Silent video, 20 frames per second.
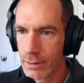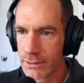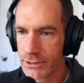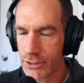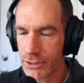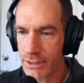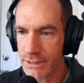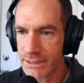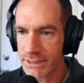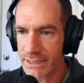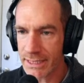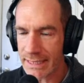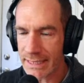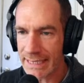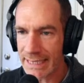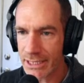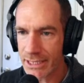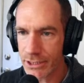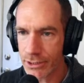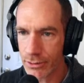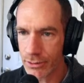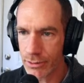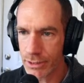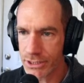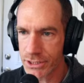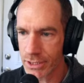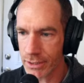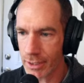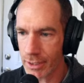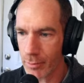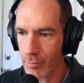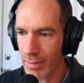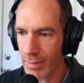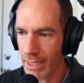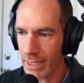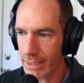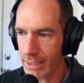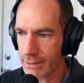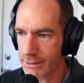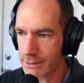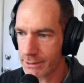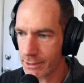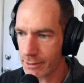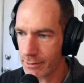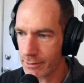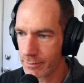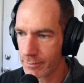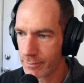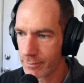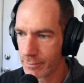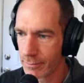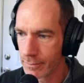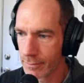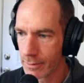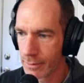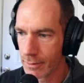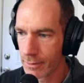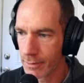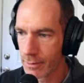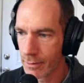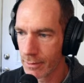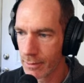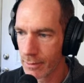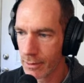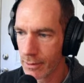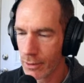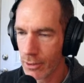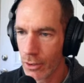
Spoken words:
So this is the EQ that's on our main. So